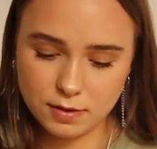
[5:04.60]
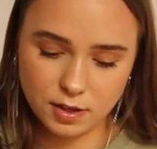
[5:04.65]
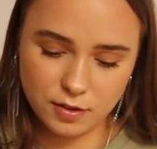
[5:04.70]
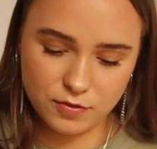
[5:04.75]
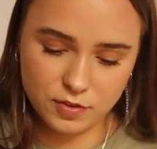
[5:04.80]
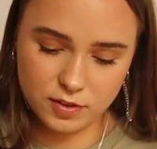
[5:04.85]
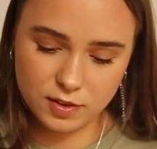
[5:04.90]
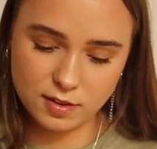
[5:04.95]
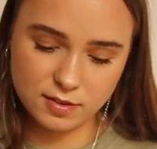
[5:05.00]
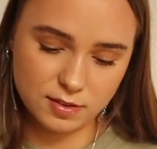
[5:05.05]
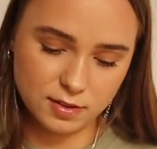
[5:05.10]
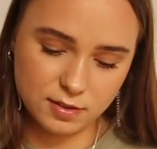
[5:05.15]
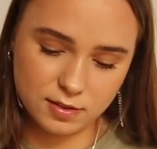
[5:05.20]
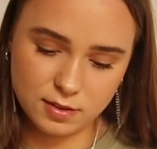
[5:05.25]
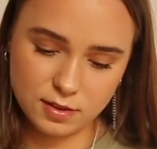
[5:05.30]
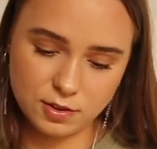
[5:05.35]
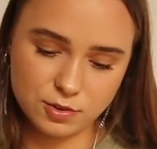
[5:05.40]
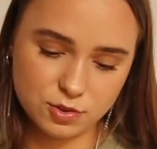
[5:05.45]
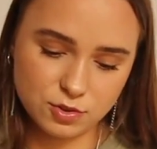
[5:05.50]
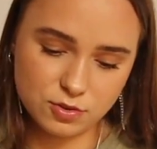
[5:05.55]
If it doesn't,
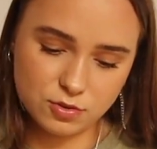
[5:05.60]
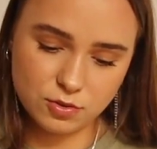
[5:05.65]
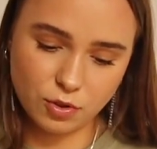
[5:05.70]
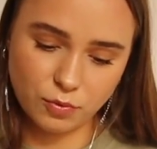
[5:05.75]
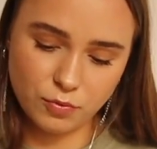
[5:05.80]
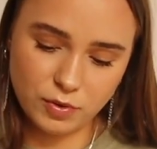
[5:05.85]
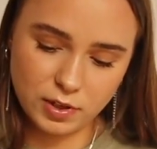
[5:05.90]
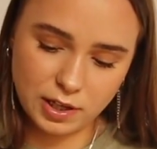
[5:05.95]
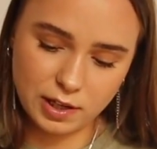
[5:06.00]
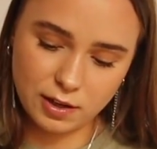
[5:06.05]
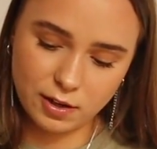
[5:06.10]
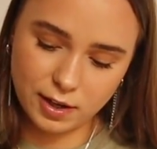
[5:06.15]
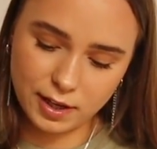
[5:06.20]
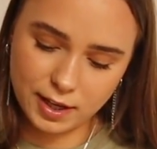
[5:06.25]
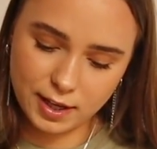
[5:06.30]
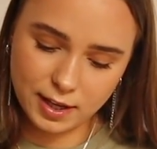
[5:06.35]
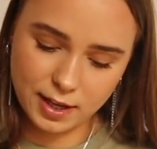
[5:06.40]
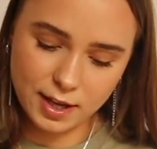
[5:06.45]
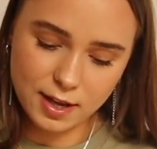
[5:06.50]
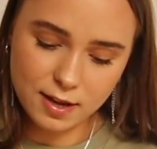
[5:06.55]
then I just don't really
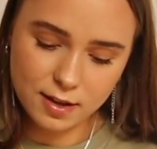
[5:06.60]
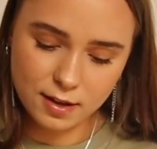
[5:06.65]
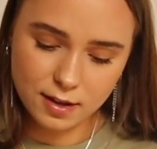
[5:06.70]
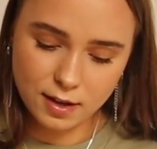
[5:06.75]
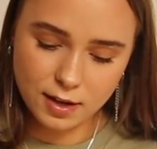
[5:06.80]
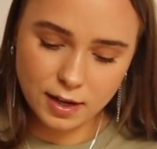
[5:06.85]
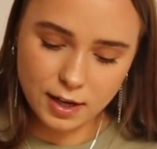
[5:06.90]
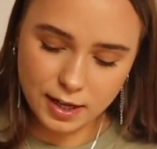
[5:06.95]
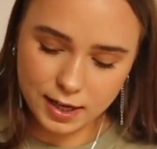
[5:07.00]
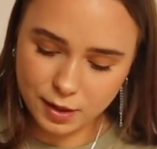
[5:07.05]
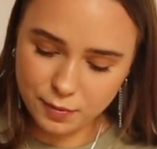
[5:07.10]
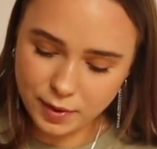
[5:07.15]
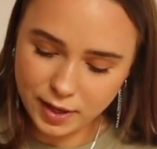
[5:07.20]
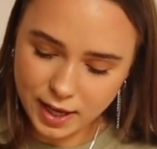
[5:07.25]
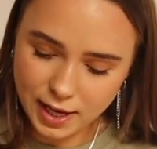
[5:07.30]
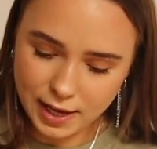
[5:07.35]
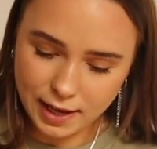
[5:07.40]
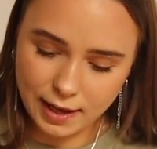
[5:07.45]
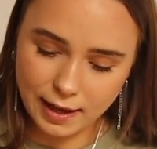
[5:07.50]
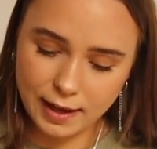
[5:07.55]
like it. Like I would
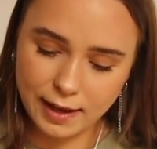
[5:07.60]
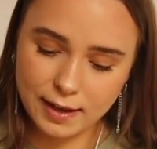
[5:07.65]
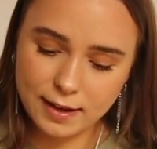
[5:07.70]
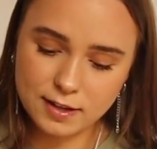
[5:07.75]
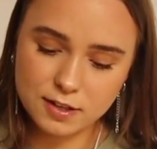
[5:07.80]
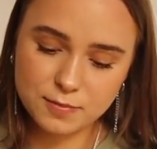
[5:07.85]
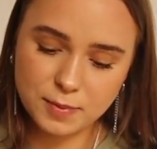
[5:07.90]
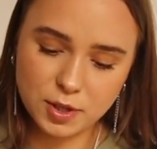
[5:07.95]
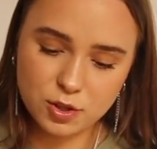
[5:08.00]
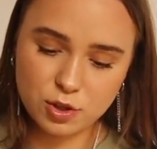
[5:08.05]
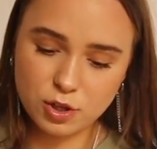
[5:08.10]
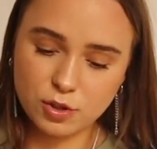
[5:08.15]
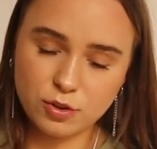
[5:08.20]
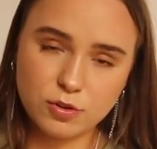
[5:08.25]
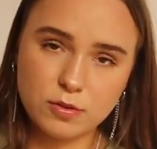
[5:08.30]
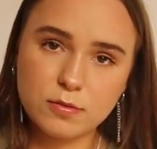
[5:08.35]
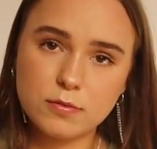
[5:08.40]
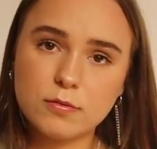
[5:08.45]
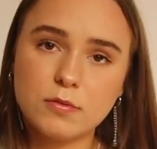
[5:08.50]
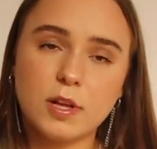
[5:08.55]
eat it, especially
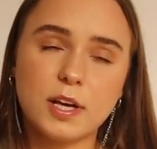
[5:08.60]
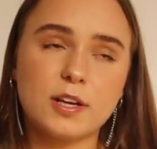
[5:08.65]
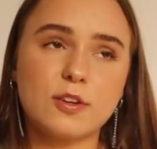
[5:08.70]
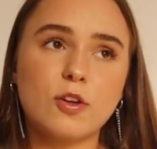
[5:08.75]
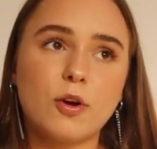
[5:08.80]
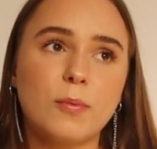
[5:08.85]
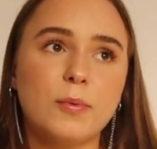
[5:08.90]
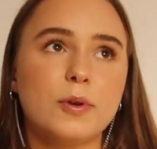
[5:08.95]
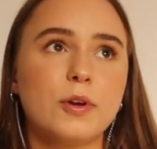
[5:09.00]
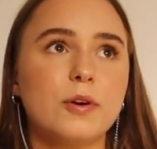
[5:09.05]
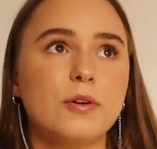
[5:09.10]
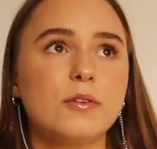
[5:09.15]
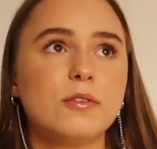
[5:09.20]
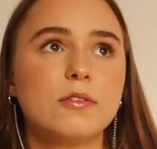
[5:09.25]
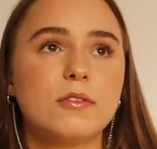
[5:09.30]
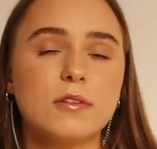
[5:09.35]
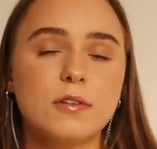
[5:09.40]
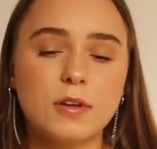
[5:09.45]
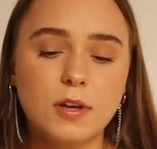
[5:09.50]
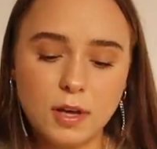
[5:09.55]
like
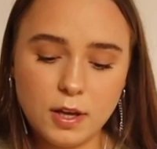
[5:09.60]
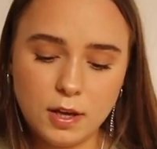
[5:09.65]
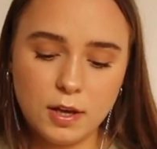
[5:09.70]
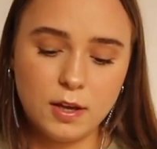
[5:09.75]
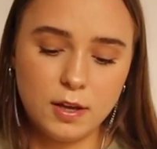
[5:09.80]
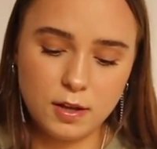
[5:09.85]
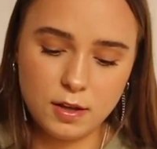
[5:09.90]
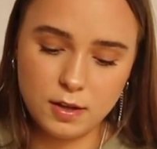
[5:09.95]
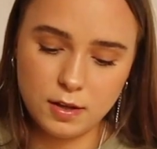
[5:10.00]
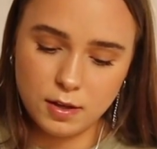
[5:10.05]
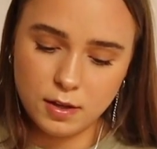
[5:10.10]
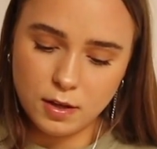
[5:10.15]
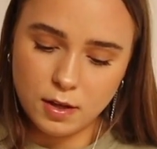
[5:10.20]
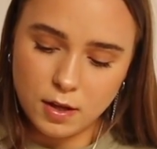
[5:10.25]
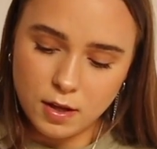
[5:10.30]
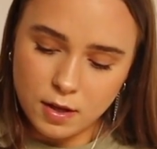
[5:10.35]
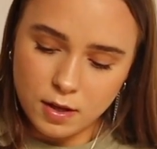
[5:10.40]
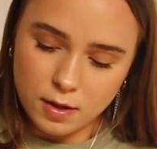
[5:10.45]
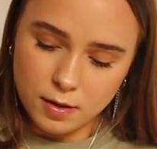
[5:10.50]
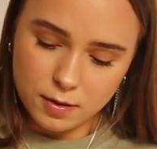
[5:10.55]
Domino's,
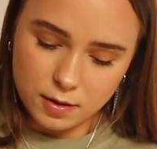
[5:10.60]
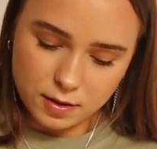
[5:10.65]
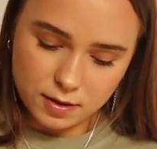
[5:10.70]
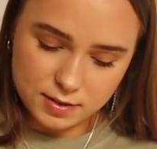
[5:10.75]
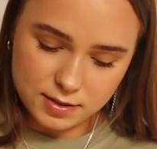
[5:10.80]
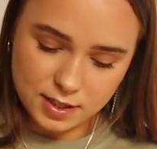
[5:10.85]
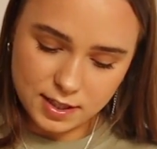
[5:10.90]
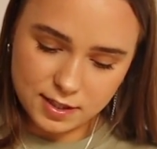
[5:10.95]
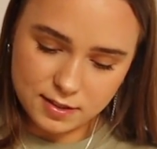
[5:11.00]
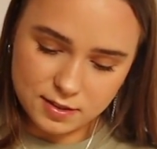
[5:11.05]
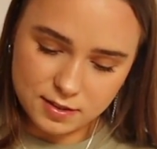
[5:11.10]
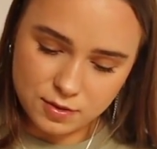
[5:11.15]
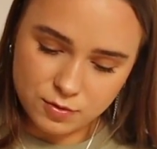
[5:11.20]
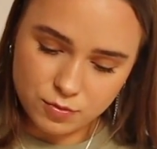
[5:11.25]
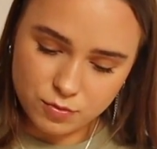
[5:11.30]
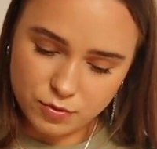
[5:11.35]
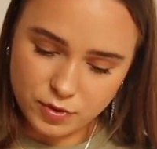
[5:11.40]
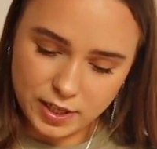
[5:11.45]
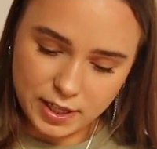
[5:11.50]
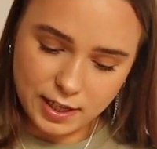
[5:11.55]
because it is
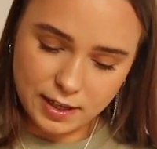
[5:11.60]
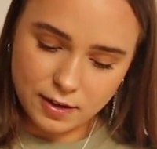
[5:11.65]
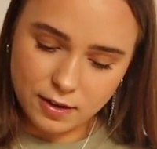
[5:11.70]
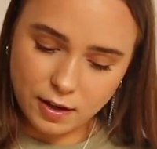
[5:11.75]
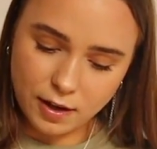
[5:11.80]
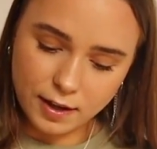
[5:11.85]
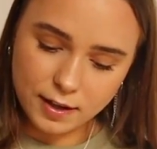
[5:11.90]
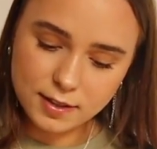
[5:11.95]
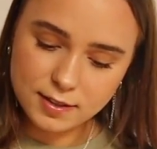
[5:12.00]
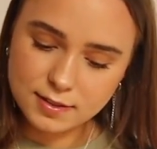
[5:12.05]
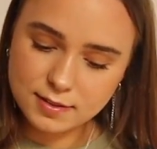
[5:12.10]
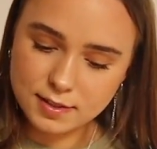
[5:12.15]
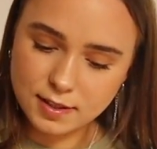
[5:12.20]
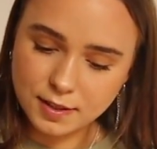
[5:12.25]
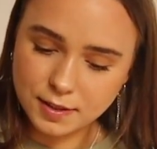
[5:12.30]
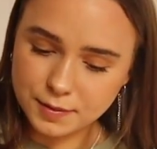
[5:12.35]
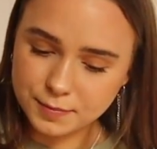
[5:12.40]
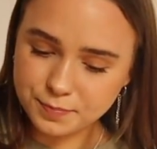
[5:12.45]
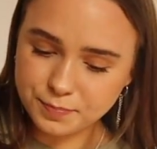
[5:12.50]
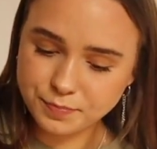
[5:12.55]
really nice.
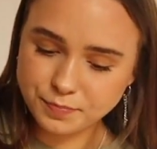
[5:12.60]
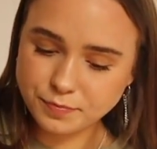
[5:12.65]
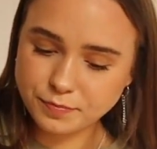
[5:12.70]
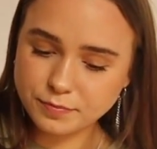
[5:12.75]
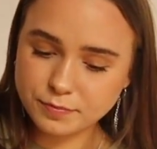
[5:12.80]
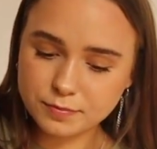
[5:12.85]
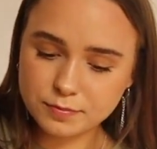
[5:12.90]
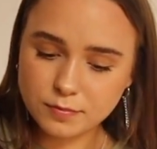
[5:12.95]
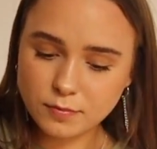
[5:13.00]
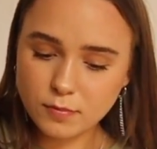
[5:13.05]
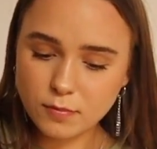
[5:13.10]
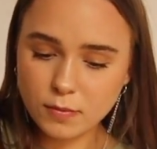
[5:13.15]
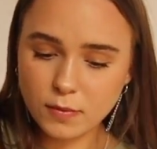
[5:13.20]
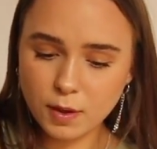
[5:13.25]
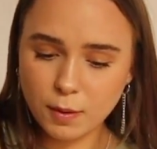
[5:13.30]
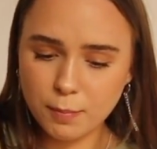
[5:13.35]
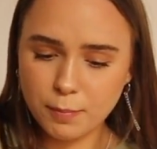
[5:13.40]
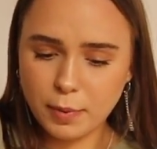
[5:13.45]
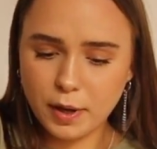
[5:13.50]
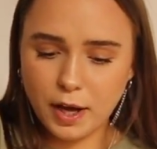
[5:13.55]

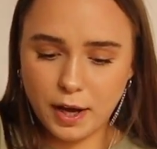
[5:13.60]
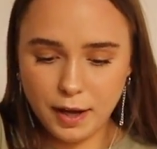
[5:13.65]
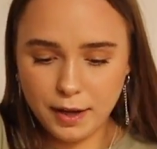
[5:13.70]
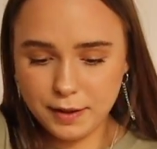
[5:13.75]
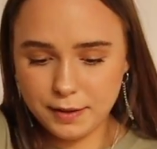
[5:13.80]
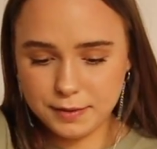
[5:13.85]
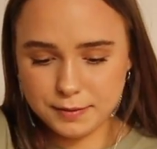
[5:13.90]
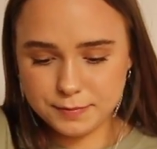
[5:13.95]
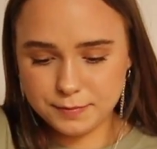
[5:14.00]
But